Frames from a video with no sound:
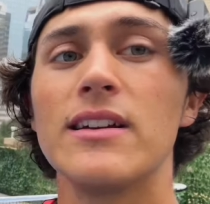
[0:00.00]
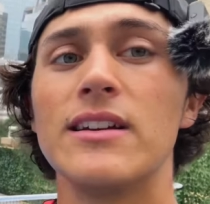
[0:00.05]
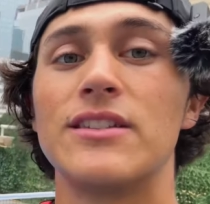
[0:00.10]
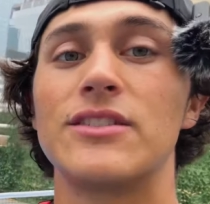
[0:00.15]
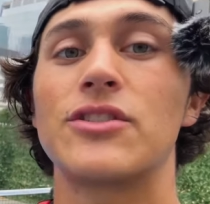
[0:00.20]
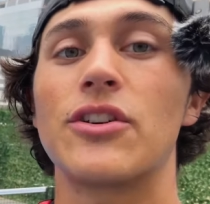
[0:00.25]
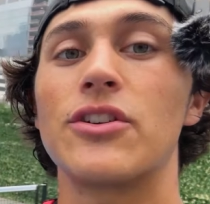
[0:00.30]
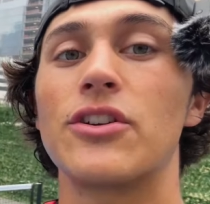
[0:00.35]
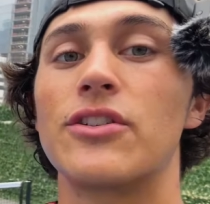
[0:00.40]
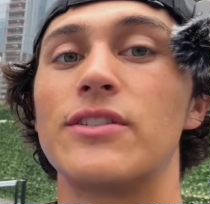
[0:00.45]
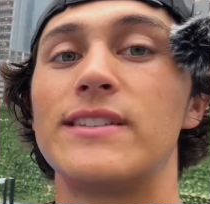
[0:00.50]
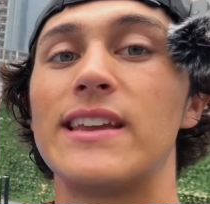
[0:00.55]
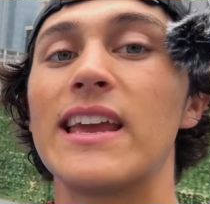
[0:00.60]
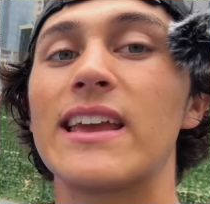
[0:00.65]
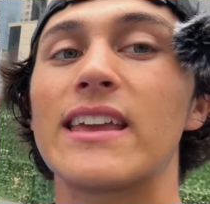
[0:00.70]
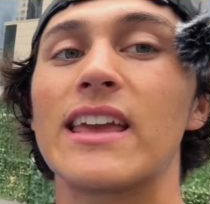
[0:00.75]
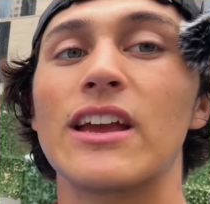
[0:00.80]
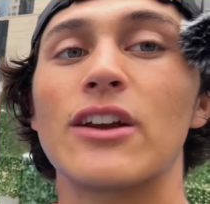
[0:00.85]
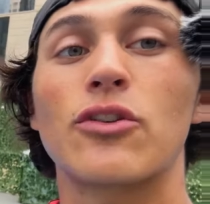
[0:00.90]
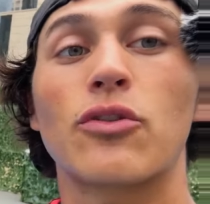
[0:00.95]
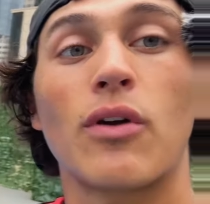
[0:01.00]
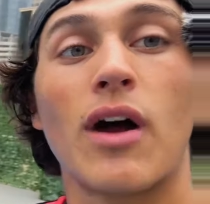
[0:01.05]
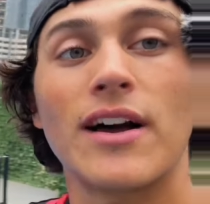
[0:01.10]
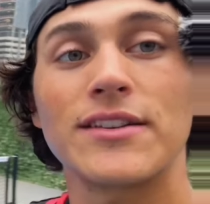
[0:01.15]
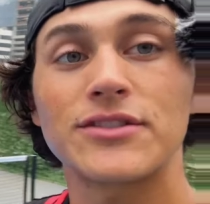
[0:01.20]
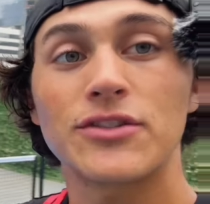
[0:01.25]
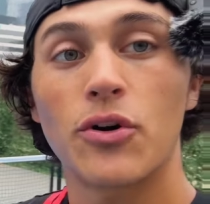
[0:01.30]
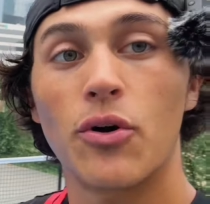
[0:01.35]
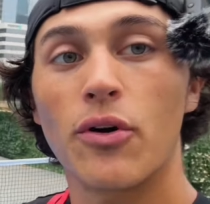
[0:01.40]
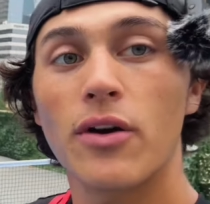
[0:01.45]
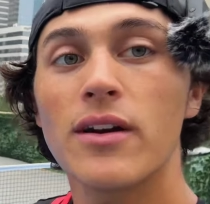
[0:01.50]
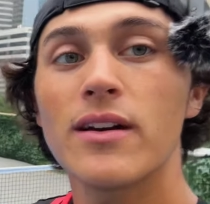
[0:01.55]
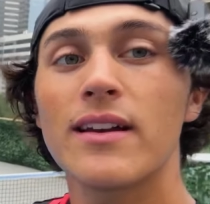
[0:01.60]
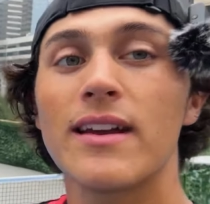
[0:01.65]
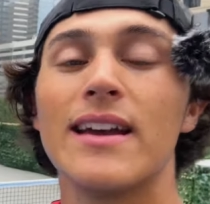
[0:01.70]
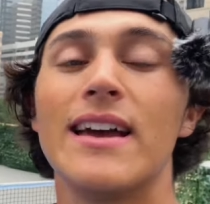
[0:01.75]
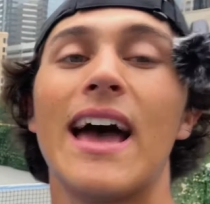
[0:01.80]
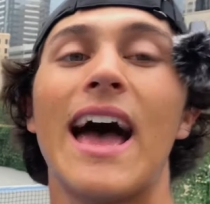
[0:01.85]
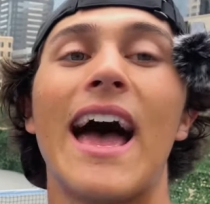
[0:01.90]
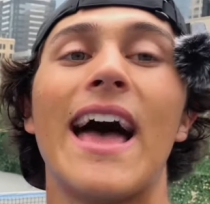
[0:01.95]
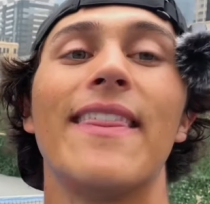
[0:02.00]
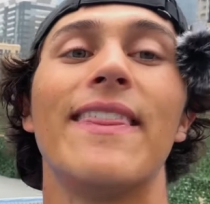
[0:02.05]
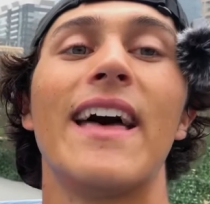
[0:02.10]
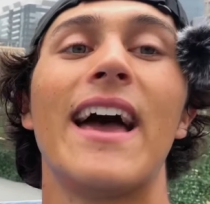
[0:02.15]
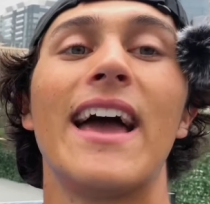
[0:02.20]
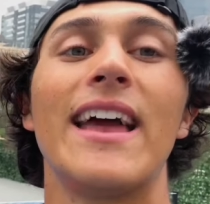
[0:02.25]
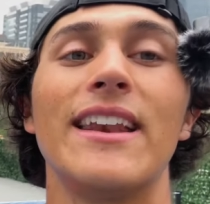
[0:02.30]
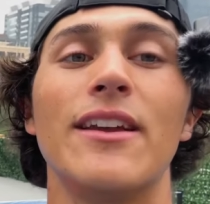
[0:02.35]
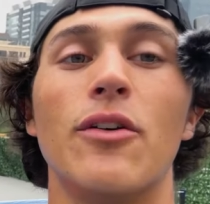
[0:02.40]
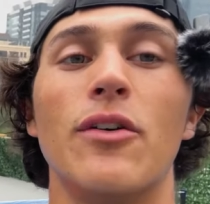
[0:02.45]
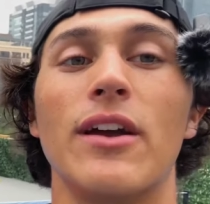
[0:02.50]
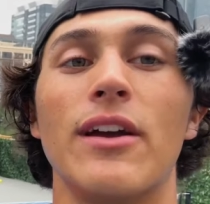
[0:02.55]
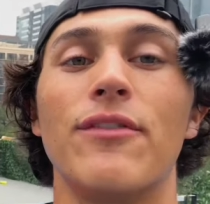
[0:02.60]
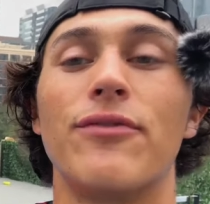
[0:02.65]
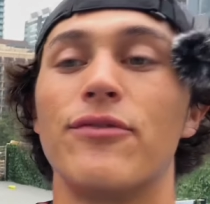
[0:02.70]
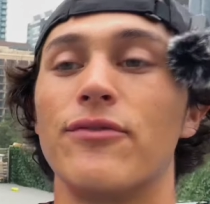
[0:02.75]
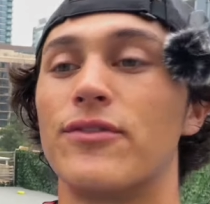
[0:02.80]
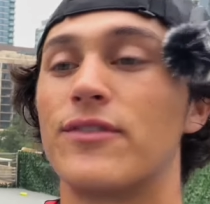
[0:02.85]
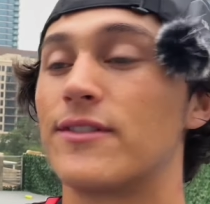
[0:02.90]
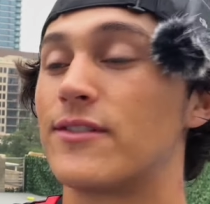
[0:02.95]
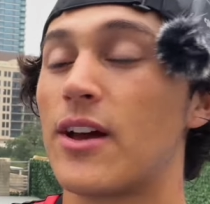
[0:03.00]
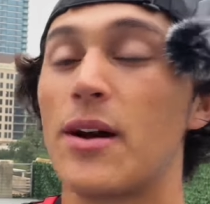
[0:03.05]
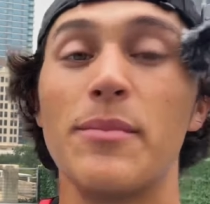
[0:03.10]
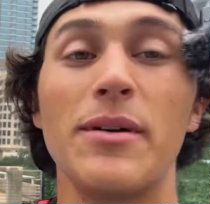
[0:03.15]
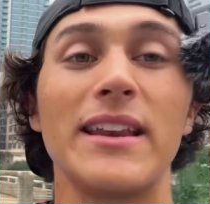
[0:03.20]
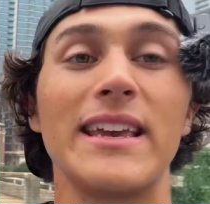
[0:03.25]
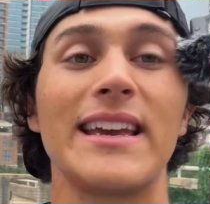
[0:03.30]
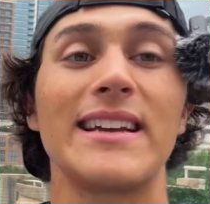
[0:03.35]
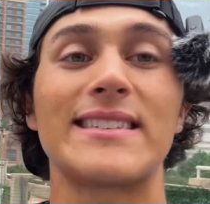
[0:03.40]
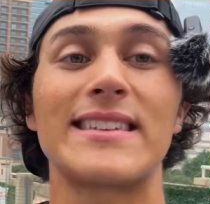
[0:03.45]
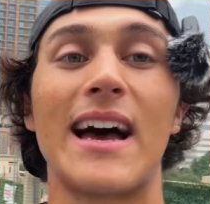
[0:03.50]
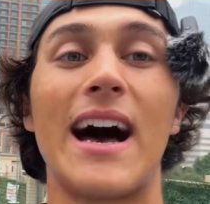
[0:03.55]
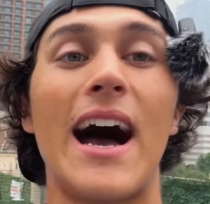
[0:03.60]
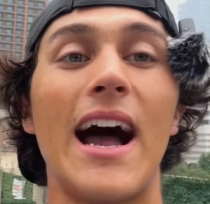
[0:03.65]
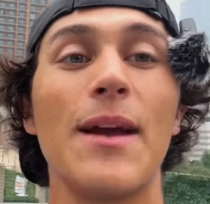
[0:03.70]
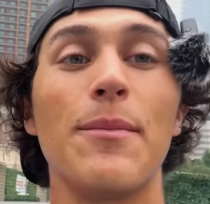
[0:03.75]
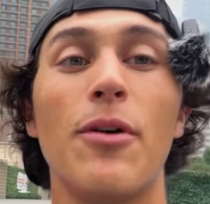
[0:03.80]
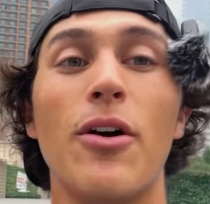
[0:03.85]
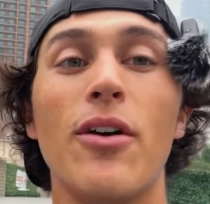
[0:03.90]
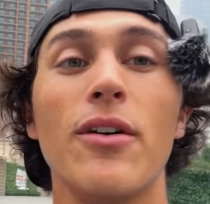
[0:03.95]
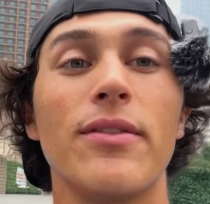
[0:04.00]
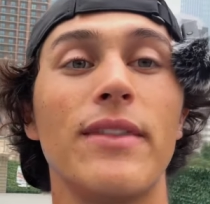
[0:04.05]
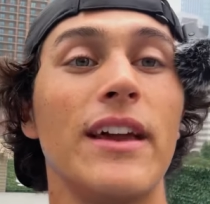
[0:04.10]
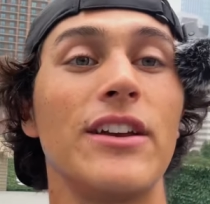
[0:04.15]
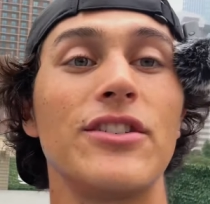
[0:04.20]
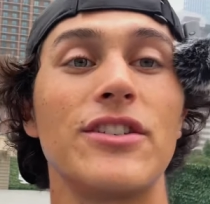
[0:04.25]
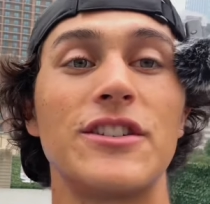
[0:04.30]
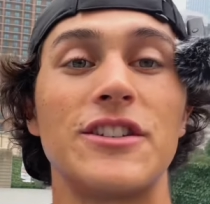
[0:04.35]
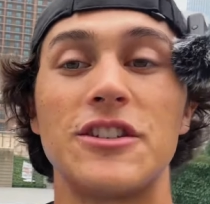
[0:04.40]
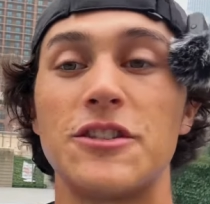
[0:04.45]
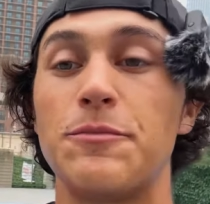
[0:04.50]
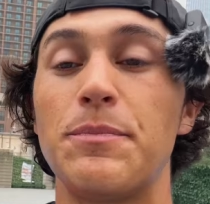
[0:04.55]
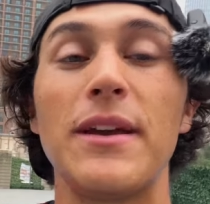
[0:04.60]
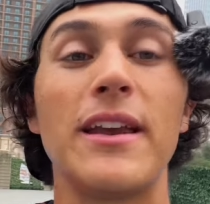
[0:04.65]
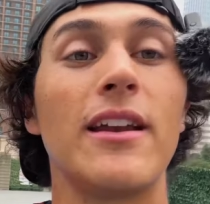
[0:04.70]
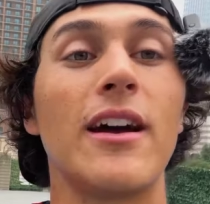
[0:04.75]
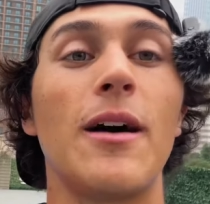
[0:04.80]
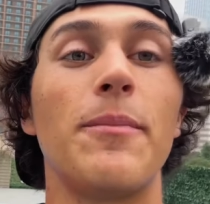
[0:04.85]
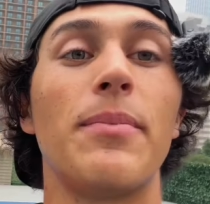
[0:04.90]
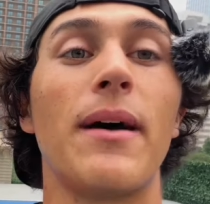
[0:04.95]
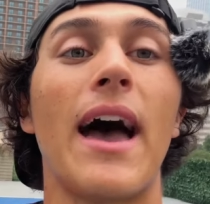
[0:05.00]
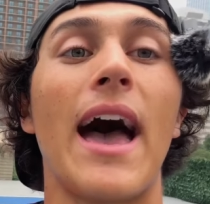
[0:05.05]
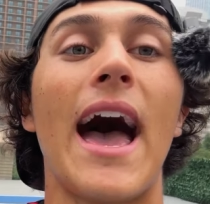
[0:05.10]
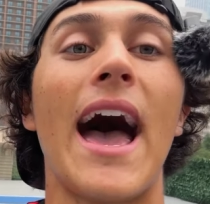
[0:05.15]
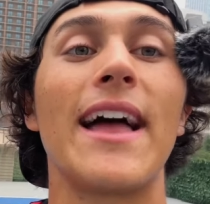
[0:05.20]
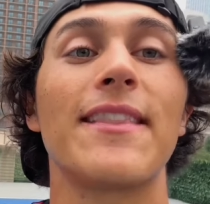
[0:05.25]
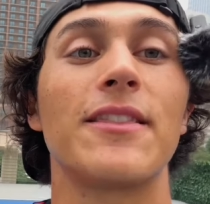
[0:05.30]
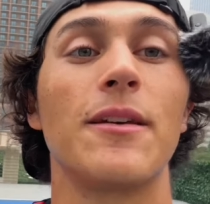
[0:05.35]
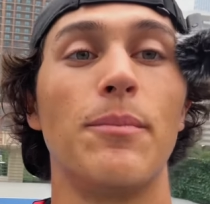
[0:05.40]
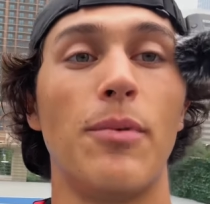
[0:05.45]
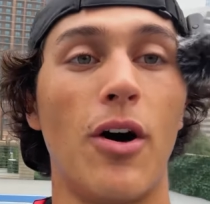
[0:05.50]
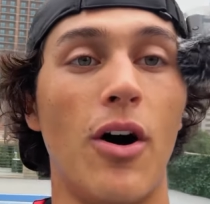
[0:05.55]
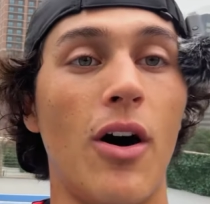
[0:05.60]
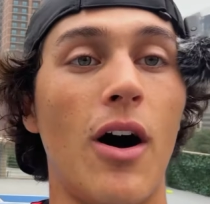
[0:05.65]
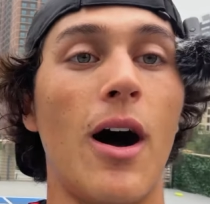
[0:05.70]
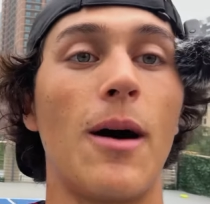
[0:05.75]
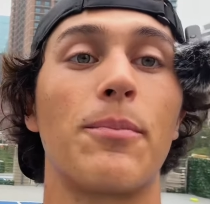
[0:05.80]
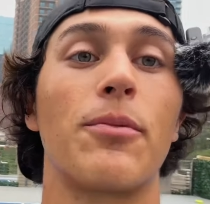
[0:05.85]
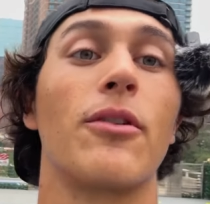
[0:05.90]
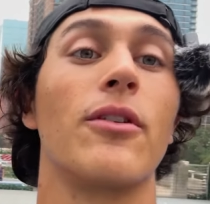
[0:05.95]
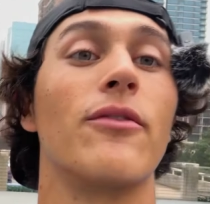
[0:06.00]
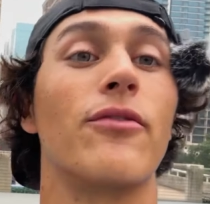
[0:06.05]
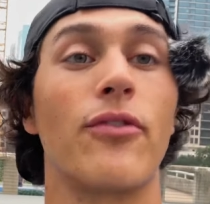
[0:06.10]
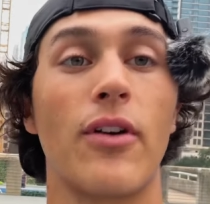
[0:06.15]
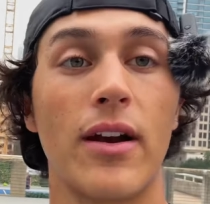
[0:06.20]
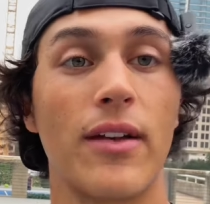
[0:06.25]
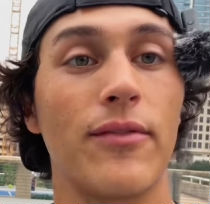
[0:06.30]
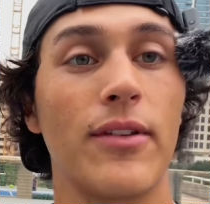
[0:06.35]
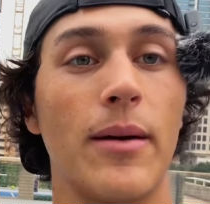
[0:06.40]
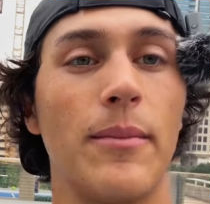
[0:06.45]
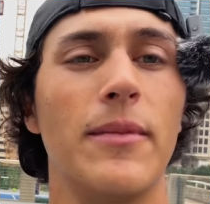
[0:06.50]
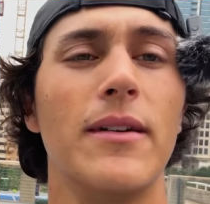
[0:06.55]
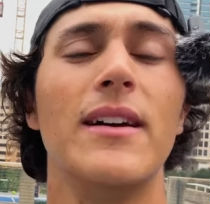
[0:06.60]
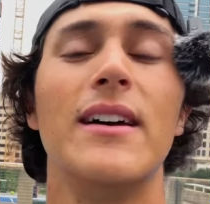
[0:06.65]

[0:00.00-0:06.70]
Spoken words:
So you're dinking cross court, and then if somebody gets a high ball, they just speed up at the ball hopper in front of them.